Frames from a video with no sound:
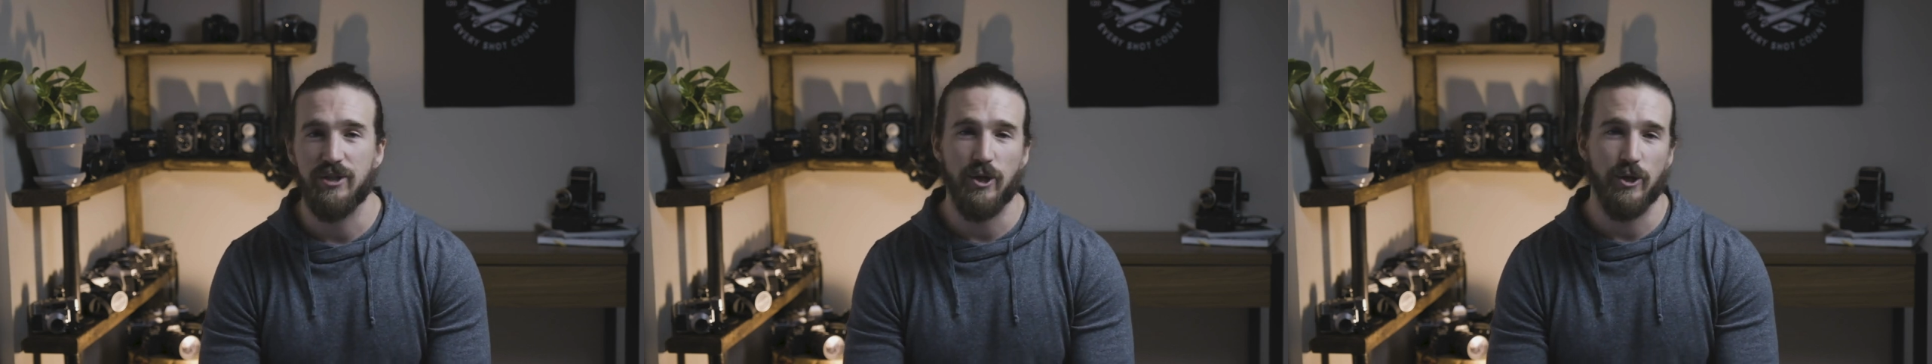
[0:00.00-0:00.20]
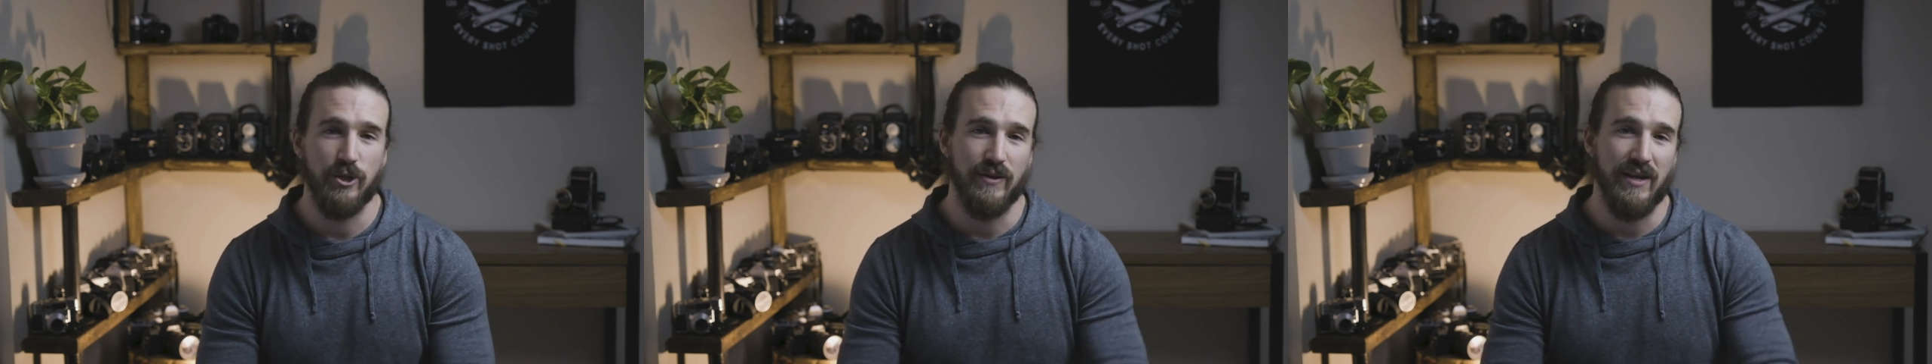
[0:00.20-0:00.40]

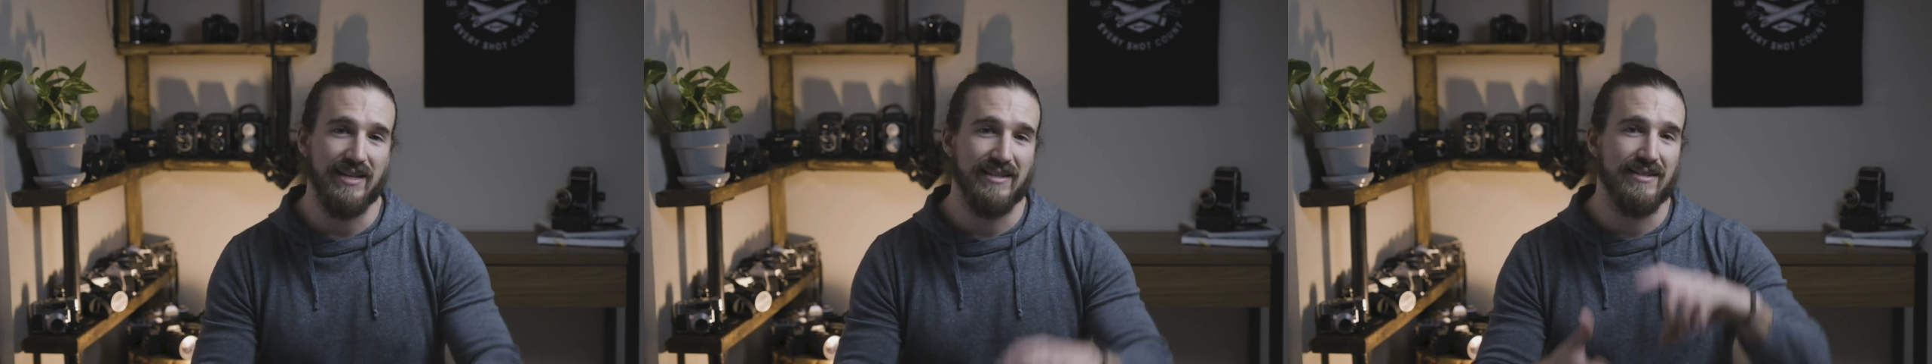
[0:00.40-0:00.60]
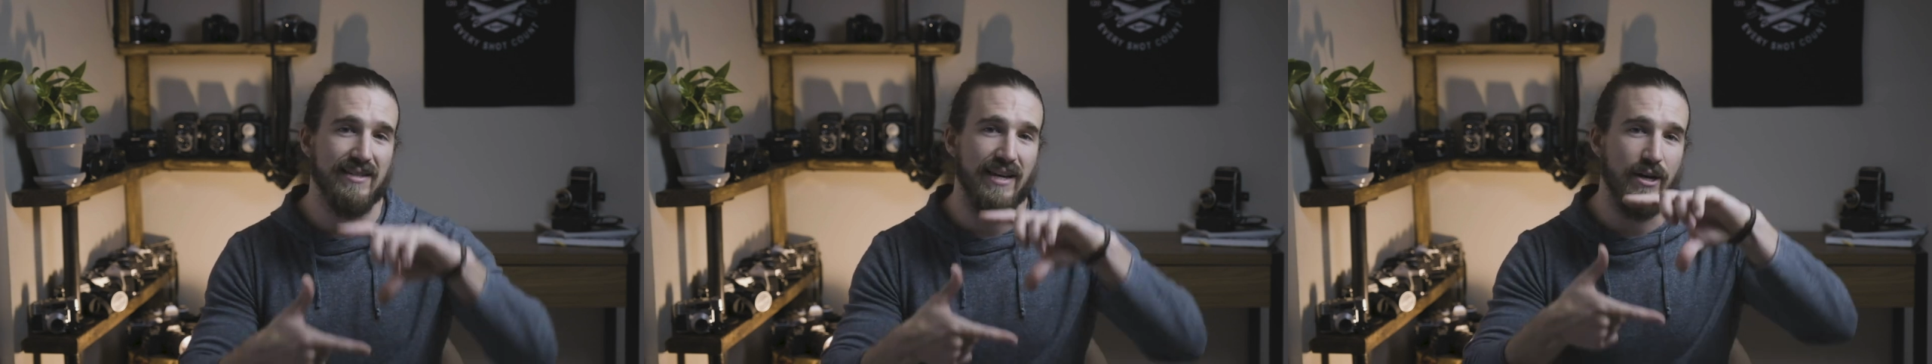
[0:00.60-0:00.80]
judged on that
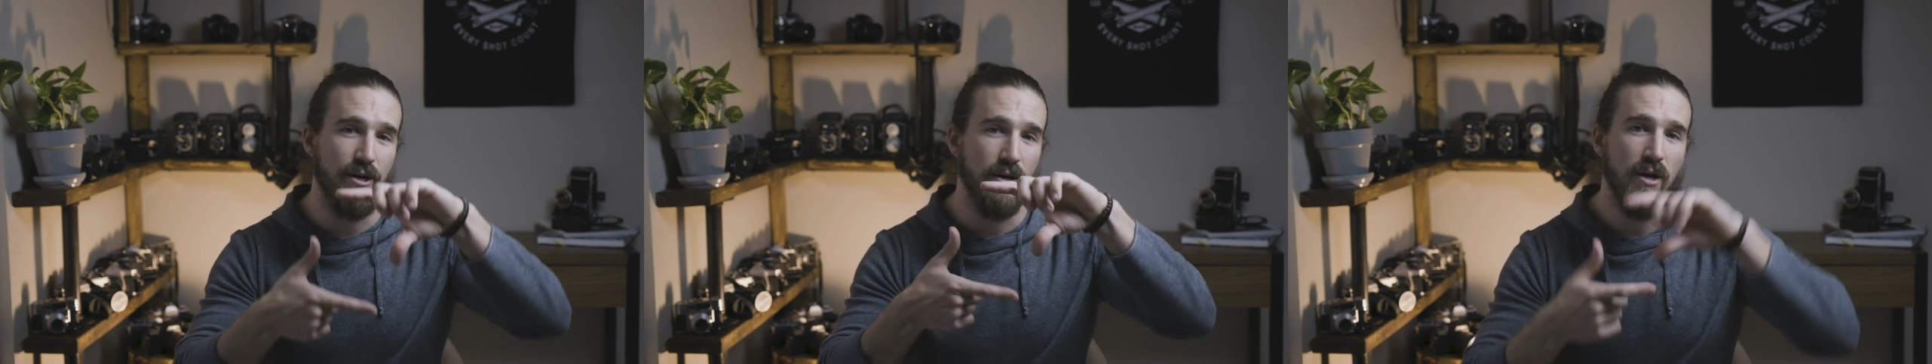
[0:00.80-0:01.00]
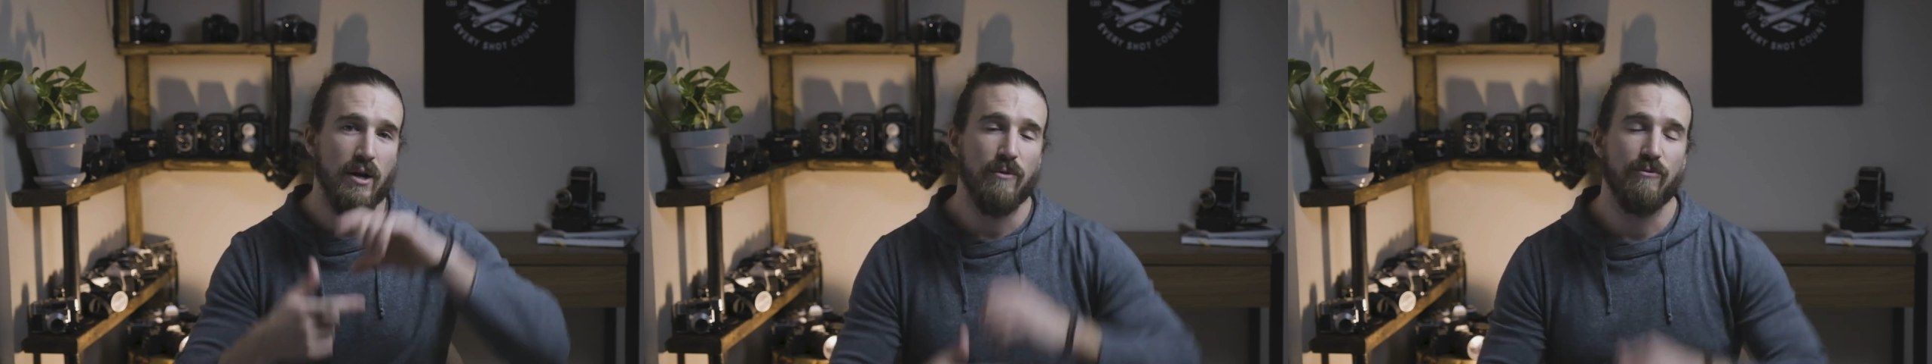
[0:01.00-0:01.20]
center
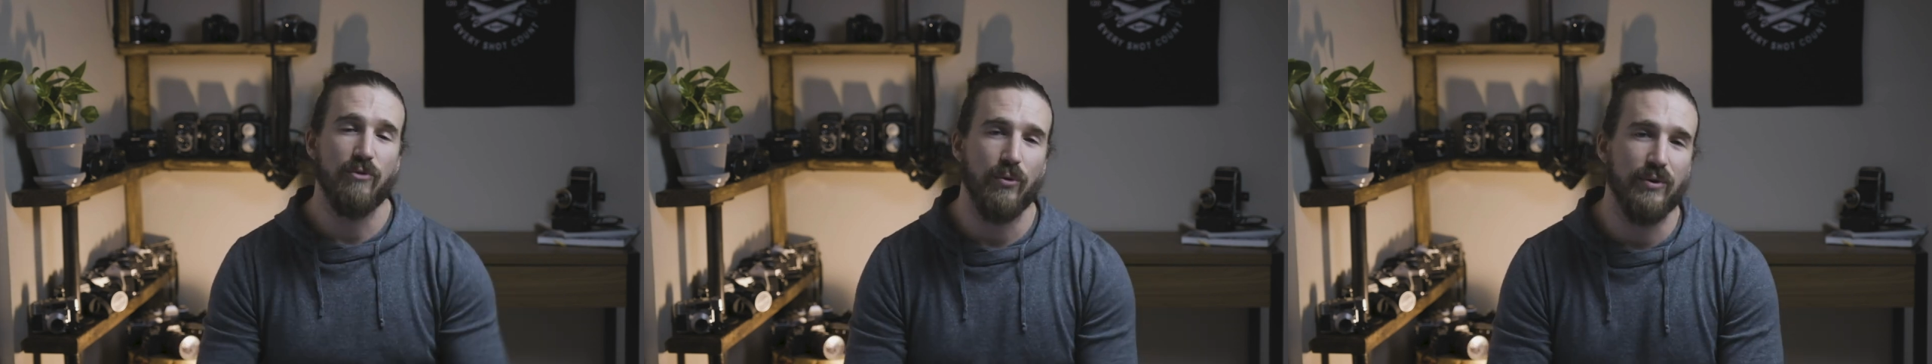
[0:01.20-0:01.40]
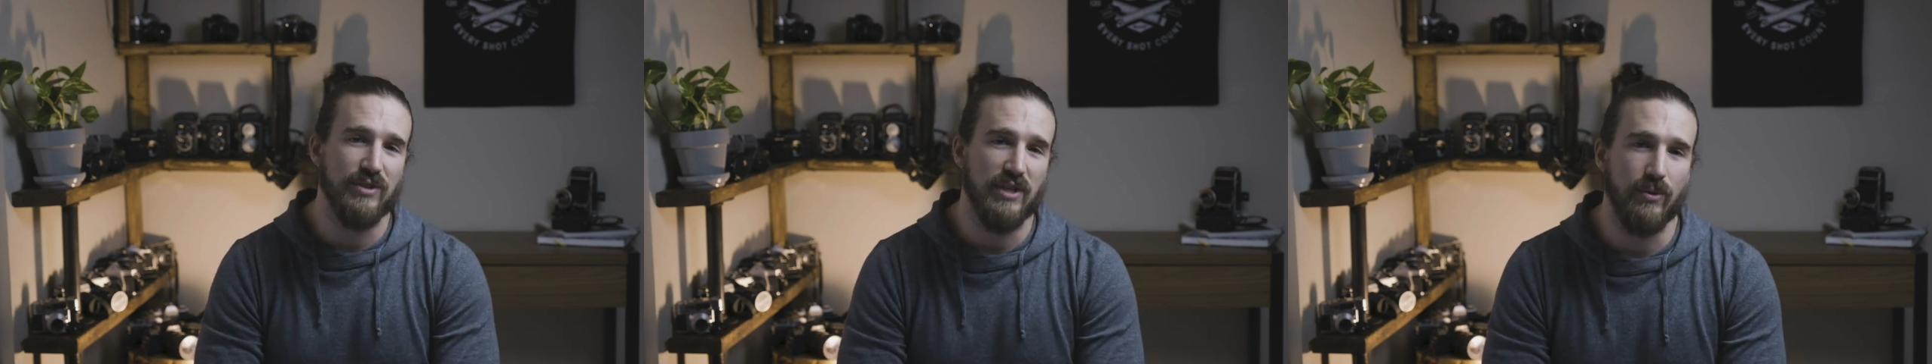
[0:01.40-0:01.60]

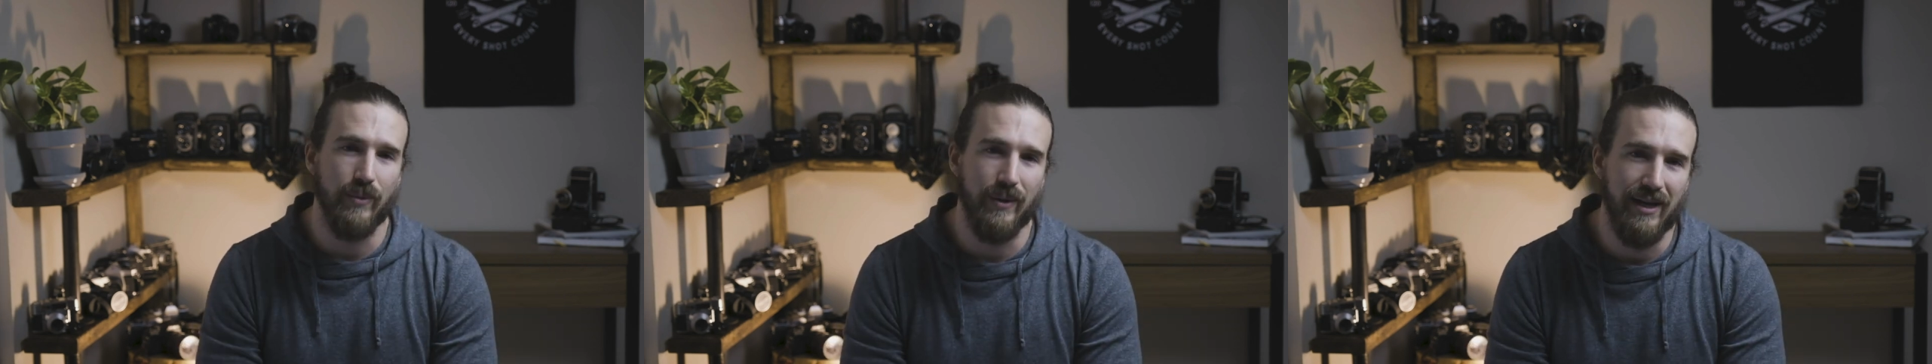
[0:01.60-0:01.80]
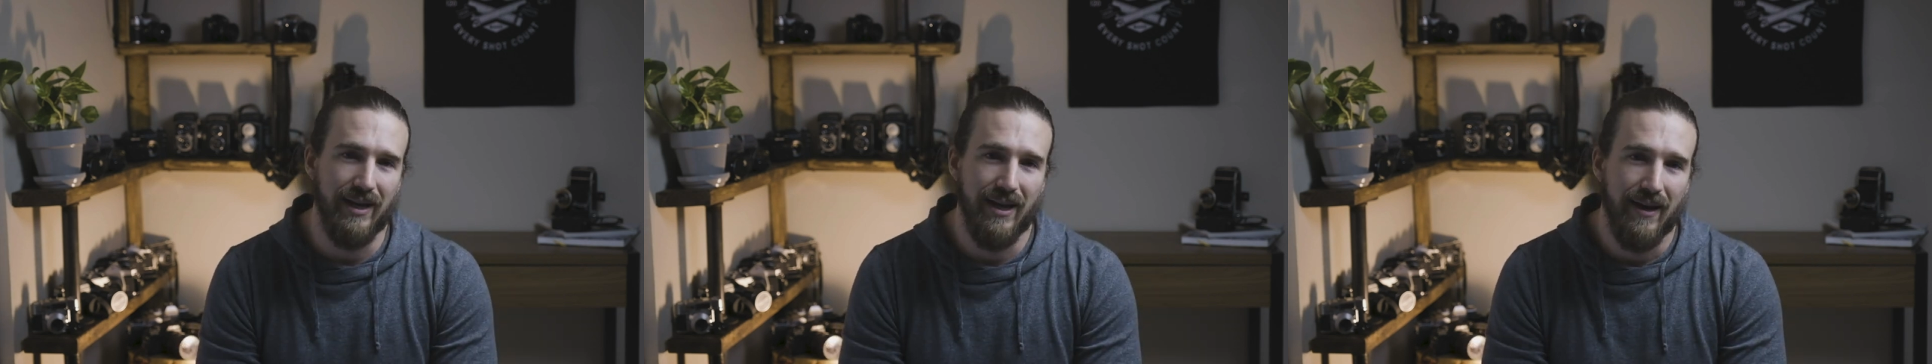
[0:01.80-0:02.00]
focusing
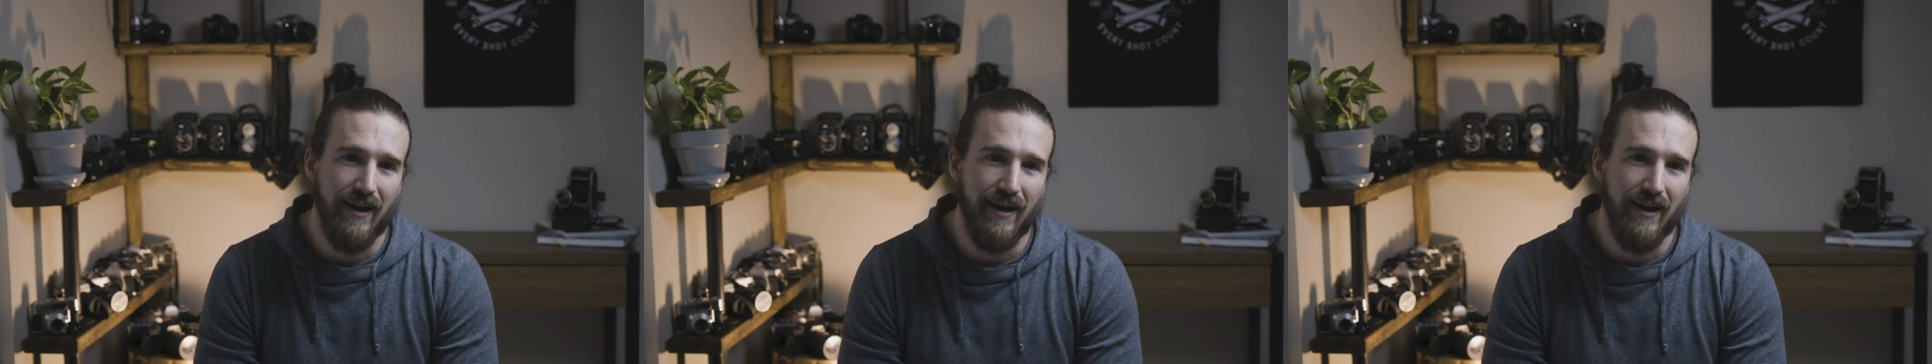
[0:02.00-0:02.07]
ring,